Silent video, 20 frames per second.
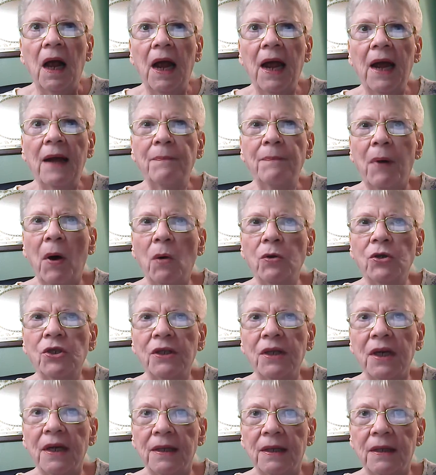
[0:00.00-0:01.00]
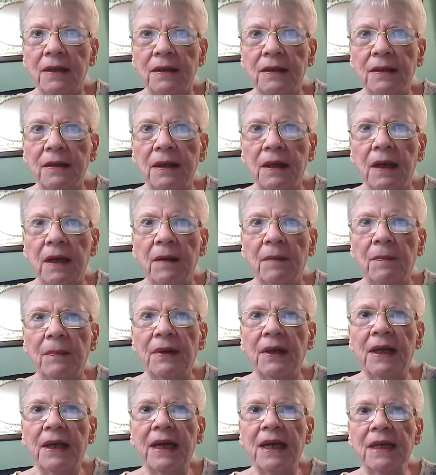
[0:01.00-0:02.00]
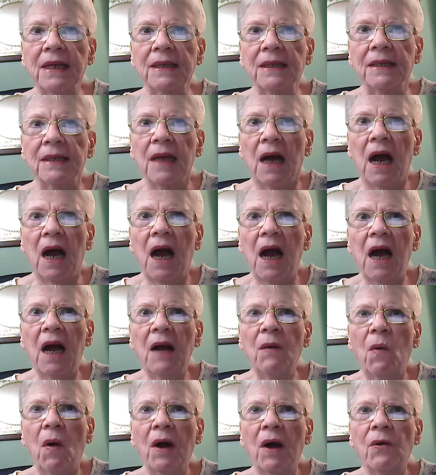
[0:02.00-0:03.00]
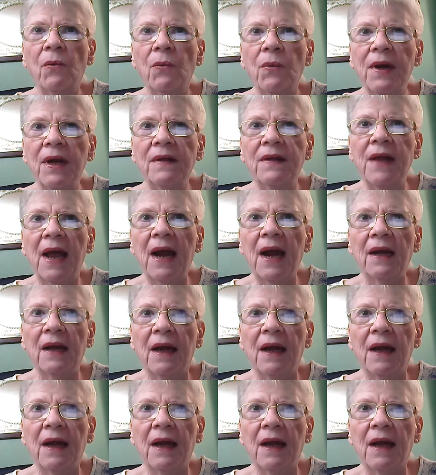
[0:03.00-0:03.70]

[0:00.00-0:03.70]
And post it, please. I want to read that